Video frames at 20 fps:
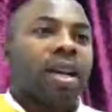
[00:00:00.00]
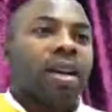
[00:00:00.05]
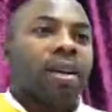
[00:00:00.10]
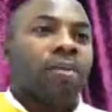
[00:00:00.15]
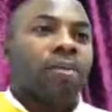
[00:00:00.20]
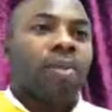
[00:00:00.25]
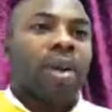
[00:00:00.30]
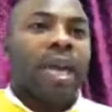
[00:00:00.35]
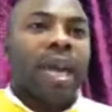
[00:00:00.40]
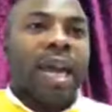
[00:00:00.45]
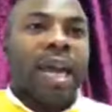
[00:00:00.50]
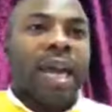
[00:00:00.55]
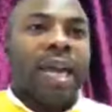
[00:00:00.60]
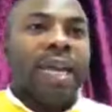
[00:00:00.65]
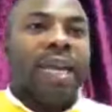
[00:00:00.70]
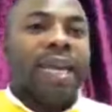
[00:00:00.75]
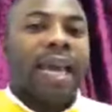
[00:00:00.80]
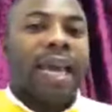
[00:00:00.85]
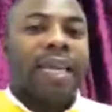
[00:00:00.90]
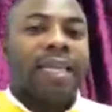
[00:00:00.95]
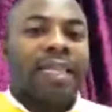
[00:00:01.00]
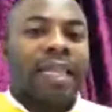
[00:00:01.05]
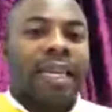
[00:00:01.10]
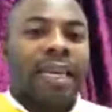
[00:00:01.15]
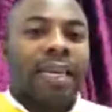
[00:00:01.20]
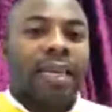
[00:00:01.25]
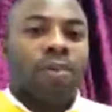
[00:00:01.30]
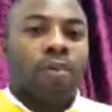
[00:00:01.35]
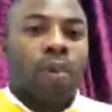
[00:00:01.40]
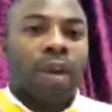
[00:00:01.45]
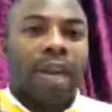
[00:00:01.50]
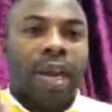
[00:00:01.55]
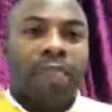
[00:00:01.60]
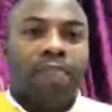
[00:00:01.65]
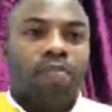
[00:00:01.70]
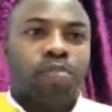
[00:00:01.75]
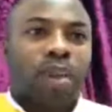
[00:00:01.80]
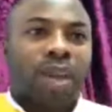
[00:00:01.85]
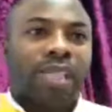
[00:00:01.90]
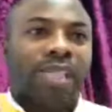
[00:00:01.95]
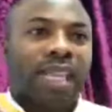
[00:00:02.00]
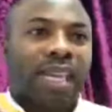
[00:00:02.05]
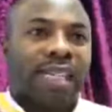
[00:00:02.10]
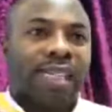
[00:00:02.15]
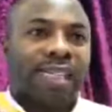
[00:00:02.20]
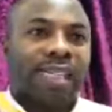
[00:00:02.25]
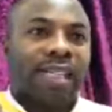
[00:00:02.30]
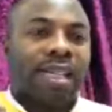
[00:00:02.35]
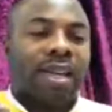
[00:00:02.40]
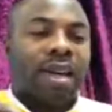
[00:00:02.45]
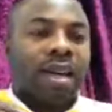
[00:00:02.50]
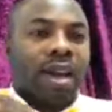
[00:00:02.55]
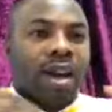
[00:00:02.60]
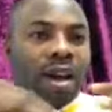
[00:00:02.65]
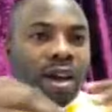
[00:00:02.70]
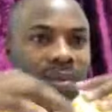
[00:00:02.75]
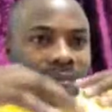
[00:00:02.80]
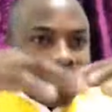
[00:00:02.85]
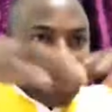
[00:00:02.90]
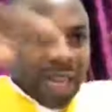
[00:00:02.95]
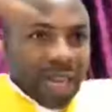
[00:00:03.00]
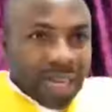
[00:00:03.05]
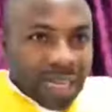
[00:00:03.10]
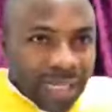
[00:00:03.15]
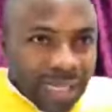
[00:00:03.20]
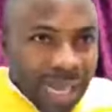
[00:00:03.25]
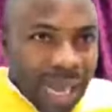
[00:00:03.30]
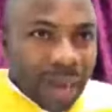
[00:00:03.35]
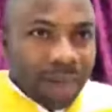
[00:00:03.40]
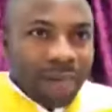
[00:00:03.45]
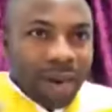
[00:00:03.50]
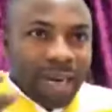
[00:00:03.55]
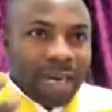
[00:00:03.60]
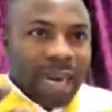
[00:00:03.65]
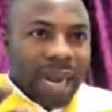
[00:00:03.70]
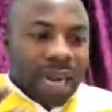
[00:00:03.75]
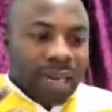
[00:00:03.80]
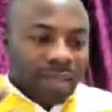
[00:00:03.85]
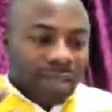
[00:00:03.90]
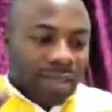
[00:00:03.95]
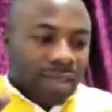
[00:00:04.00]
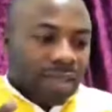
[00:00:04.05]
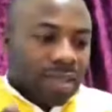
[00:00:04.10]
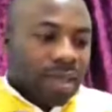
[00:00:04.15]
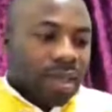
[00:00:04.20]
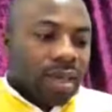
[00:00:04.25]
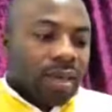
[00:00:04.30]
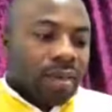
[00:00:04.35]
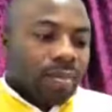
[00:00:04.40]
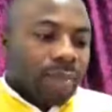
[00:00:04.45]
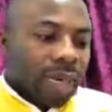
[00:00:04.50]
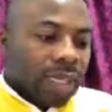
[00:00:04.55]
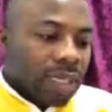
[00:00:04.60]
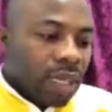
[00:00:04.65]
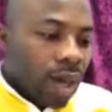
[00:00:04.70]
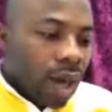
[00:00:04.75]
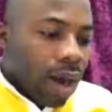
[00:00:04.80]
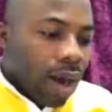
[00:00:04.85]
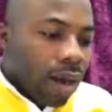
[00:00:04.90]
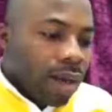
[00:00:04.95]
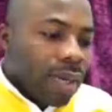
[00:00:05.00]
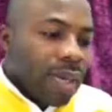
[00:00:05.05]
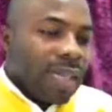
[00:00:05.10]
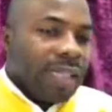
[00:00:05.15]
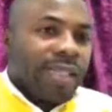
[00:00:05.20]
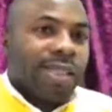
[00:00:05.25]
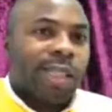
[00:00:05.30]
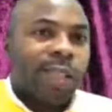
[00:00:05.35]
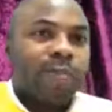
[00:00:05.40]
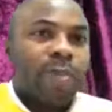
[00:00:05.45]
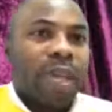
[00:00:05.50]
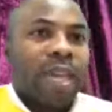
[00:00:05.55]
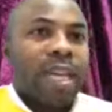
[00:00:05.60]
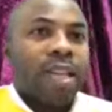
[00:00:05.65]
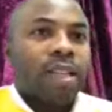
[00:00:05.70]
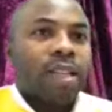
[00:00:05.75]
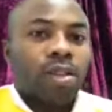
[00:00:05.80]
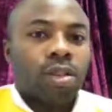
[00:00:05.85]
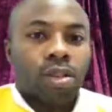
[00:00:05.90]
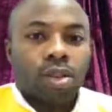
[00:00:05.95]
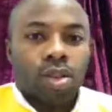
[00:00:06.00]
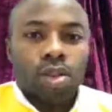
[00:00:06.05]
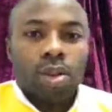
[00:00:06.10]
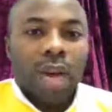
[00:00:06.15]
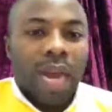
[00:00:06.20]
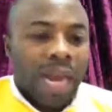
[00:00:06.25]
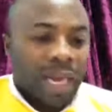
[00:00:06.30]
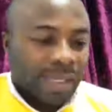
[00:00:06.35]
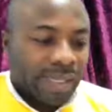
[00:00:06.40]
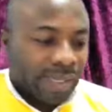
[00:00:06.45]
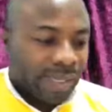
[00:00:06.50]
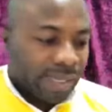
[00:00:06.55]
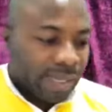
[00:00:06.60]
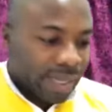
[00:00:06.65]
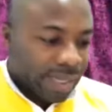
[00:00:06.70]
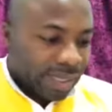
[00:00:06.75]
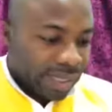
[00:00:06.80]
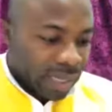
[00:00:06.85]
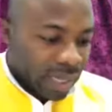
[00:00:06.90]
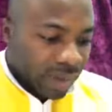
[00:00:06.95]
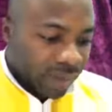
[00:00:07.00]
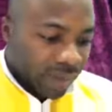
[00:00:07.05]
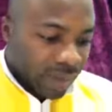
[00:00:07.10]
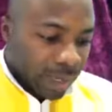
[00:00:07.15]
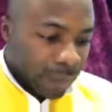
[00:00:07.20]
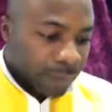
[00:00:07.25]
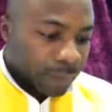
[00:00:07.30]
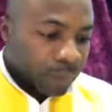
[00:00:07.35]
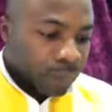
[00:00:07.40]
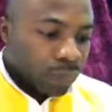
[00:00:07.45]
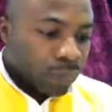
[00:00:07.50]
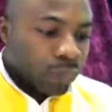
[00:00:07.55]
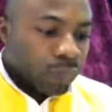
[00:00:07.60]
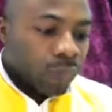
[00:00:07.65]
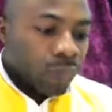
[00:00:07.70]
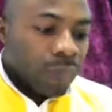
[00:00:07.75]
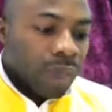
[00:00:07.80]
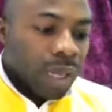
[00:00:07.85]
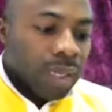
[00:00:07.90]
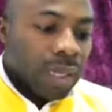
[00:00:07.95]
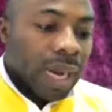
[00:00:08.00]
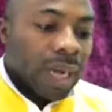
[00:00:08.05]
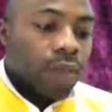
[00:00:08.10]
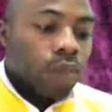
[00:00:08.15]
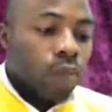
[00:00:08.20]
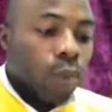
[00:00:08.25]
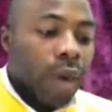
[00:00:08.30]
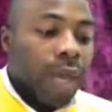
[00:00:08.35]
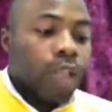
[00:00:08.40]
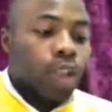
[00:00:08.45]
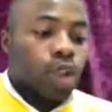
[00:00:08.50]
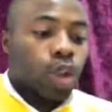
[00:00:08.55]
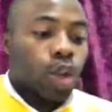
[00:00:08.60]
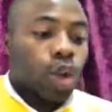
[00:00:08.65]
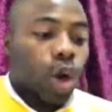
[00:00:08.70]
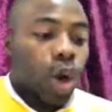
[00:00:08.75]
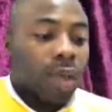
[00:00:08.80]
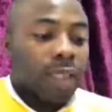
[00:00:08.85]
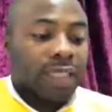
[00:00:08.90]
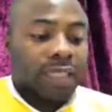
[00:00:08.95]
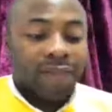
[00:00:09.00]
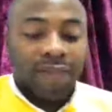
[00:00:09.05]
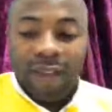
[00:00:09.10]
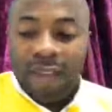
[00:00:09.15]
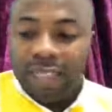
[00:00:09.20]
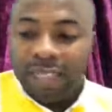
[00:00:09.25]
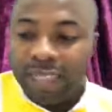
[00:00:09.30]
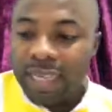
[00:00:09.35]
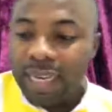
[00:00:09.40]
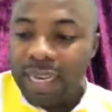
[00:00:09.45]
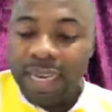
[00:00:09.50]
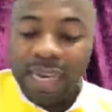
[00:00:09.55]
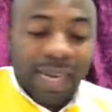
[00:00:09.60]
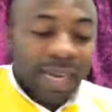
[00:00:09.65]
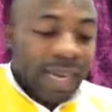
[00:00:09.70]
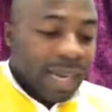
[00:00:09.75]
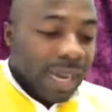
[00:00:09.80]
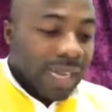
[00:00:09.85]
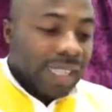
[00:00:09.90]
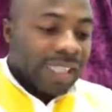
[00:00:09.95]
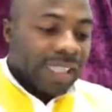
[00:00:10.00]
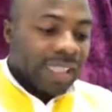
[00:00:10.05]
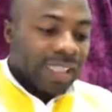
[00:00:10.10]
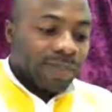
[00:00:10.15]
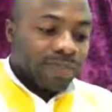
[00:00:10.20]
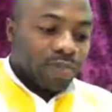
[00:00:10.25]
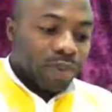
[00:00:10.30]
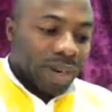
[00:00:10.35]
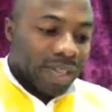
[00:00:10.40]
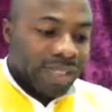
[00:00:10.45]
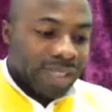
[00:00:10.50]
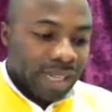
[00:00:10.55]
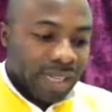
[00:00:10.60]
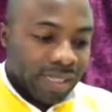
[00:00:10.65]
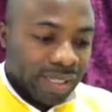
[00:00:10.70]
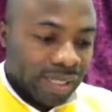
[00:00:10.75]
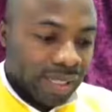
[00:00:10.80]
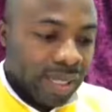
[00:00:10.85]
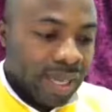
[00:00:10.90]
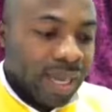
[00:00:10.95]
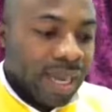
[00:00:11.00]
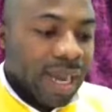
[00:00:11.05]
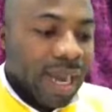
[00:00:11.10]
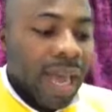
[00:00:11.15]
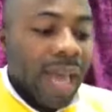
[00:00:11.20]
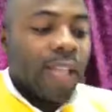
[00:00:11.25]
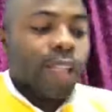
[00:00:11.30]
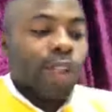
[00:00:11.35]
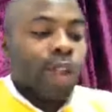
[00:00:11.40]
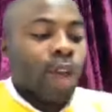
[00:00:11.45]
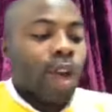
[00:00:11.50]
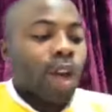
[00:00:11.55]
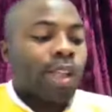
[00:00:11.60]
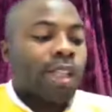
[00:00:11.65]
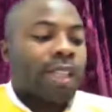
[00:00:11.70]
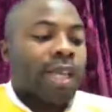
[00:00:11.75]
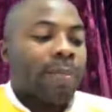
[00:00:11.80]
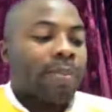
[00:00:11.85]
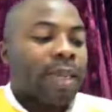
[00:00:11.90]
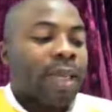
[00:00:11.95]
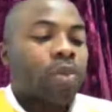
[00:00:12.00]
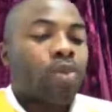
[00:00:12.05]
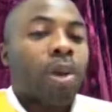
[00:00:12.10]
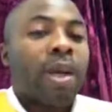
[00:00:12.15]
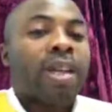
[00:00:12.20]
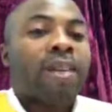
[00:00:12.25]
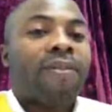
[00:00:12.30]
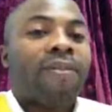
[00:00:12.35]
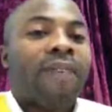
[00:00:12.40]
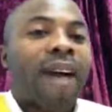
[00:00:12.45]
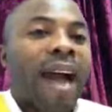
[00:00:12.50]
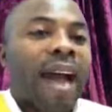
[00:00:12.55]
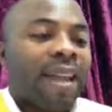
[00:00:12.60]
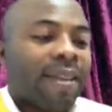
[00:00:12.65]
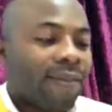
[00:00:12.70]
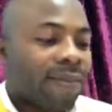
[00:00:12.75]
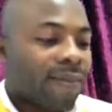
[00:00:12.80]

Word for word: we engage in with the presence that is around us. But God is speaking to us this evening that we should cultivate His presence. Exodus chapter 25,